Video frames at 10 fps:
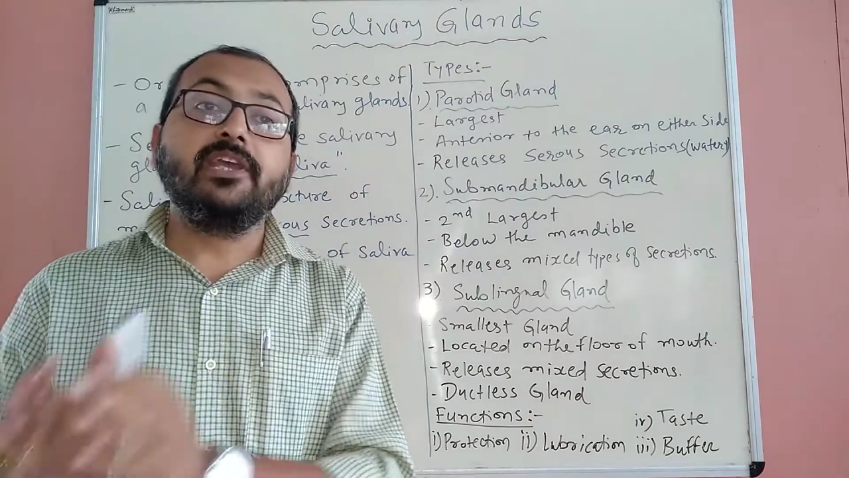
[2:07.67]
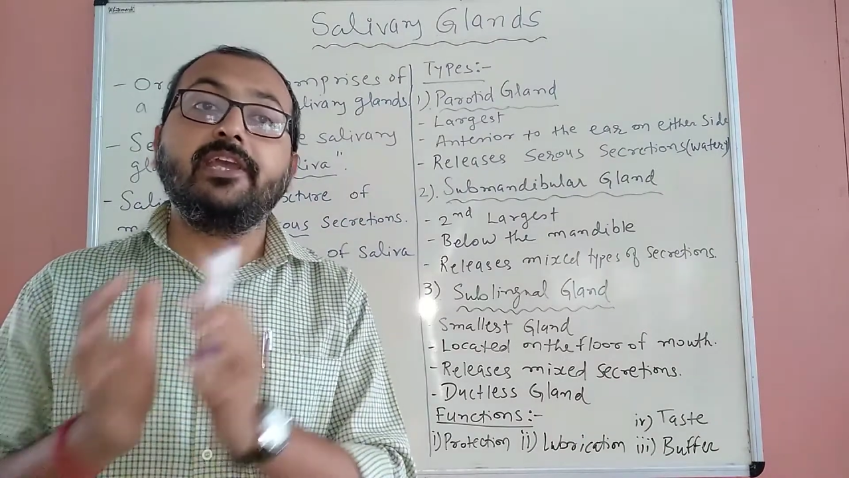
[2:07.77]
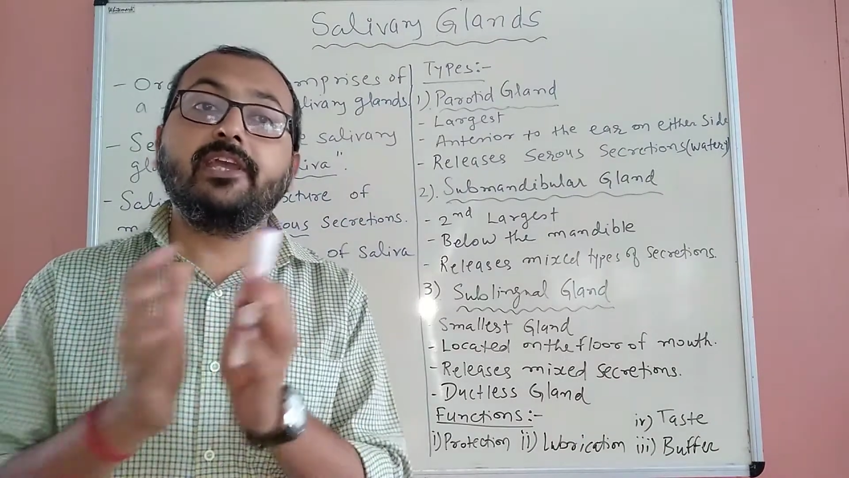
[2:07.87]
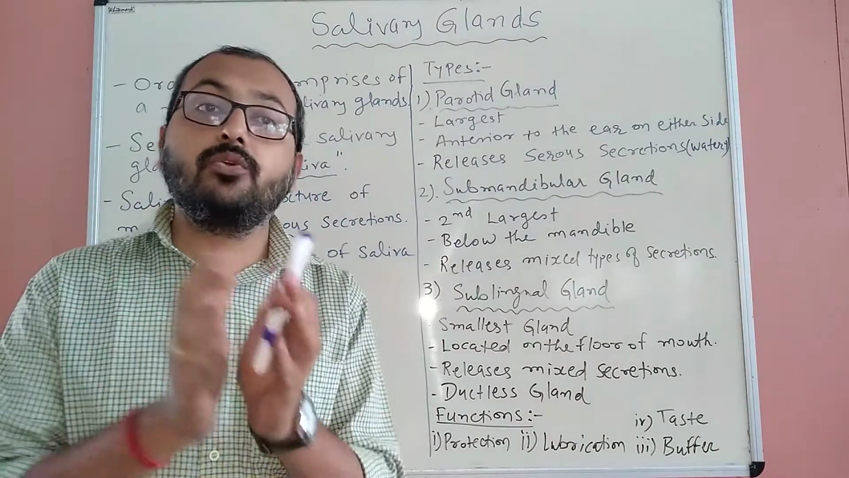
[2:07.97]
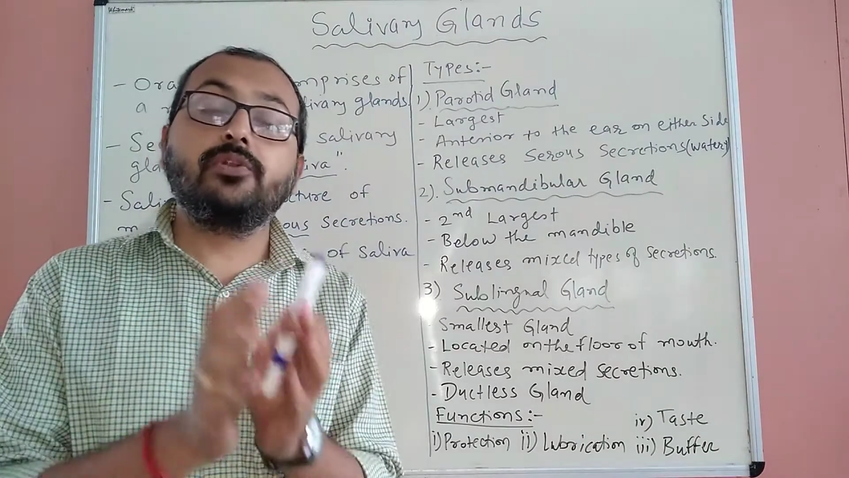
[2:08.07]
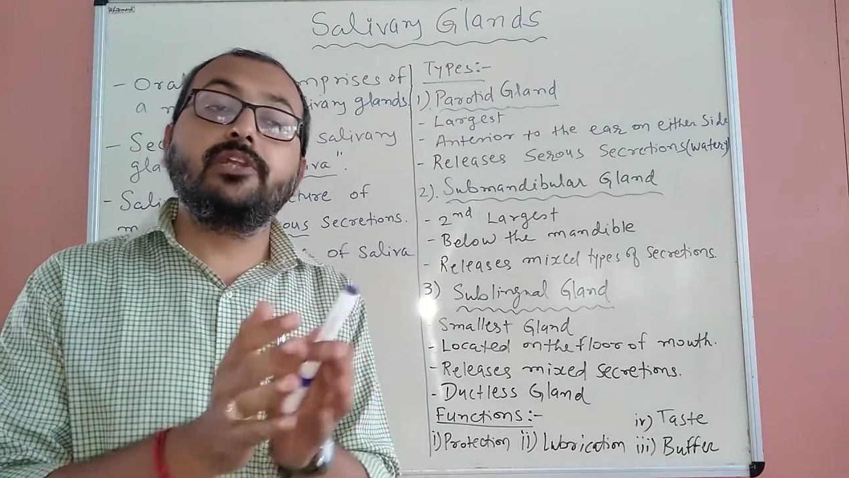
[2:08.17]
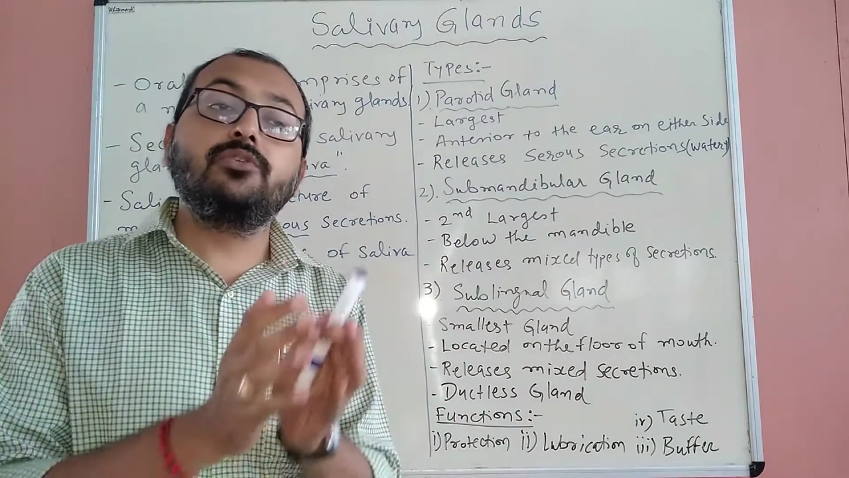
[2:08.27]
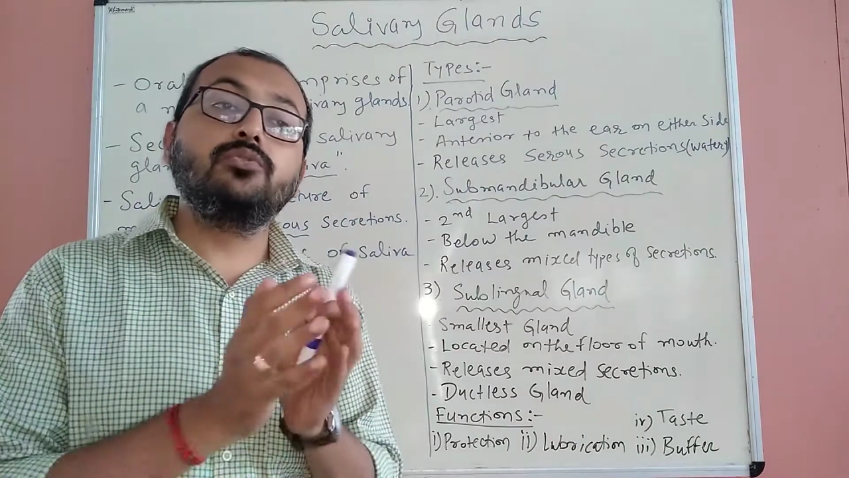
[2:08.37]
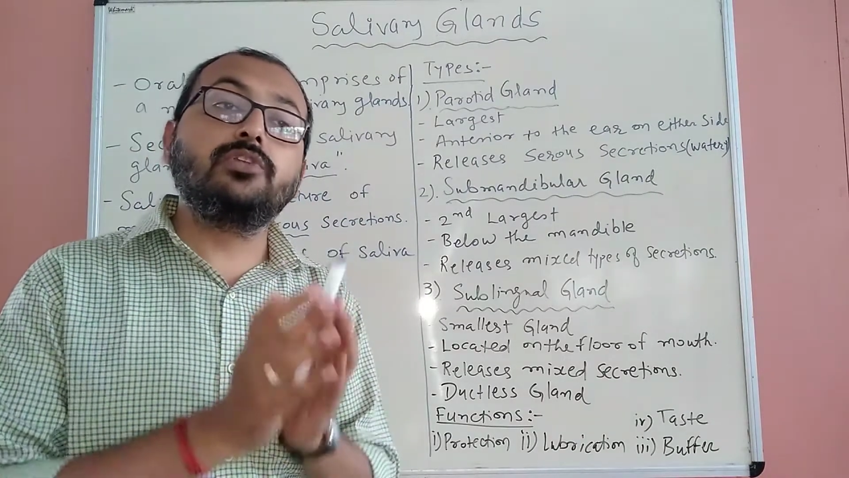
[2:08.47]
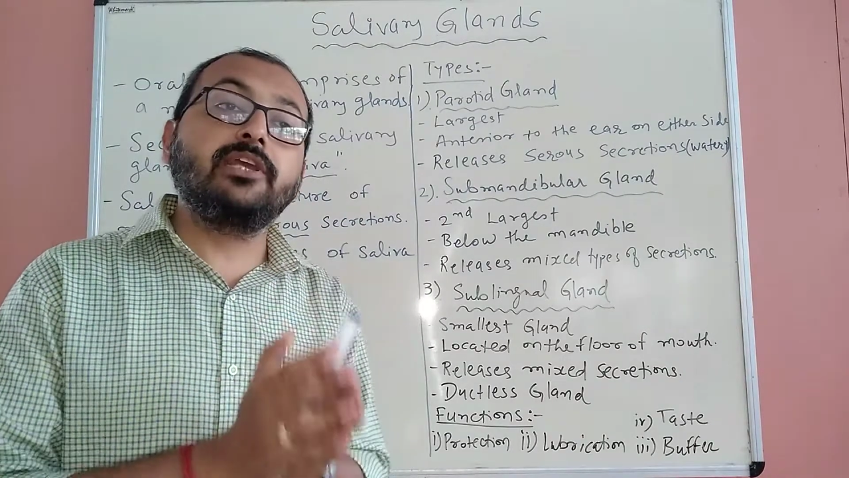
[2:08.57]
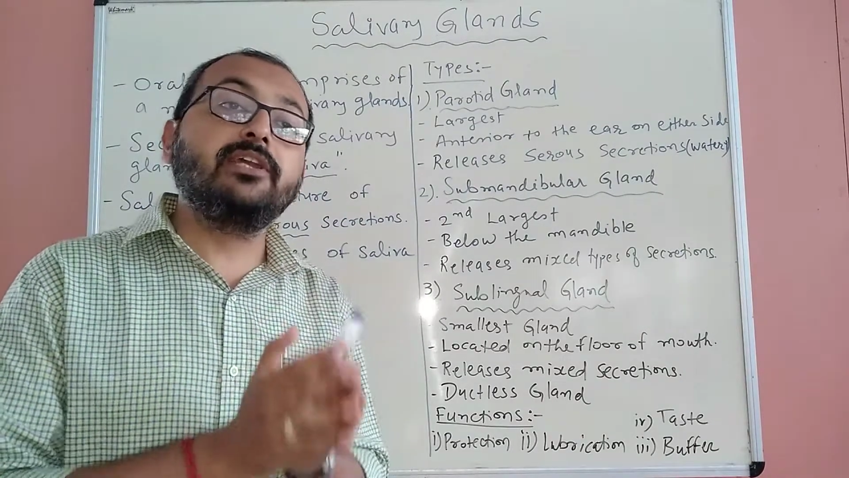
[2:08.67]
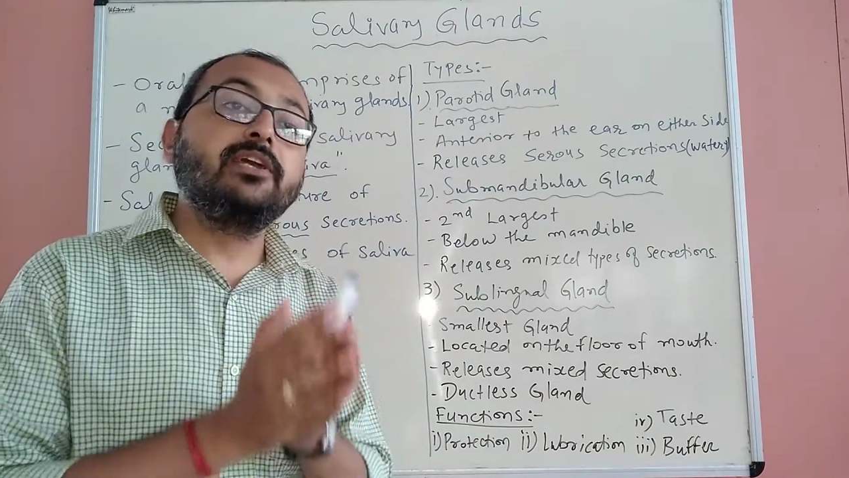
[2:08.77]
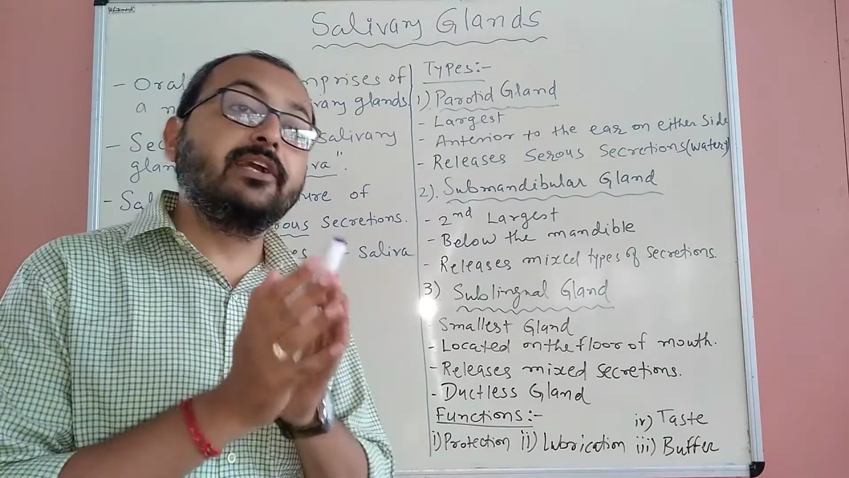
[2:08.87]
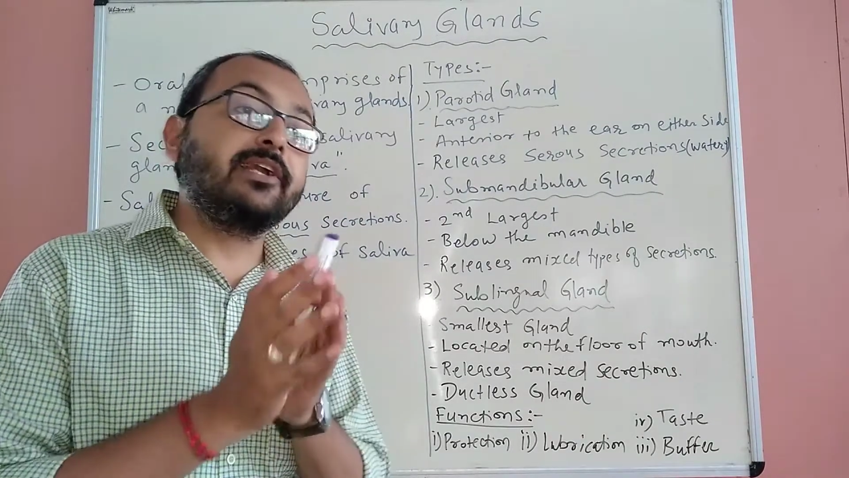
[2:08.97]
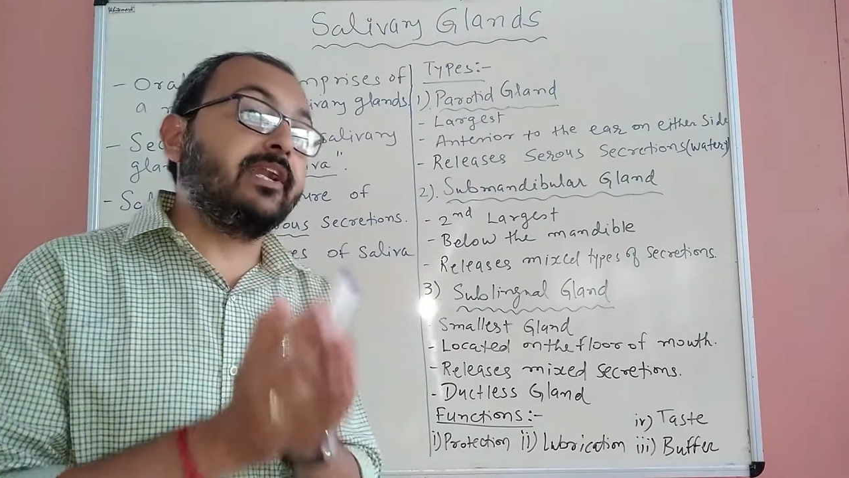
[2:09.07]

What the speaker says: according to their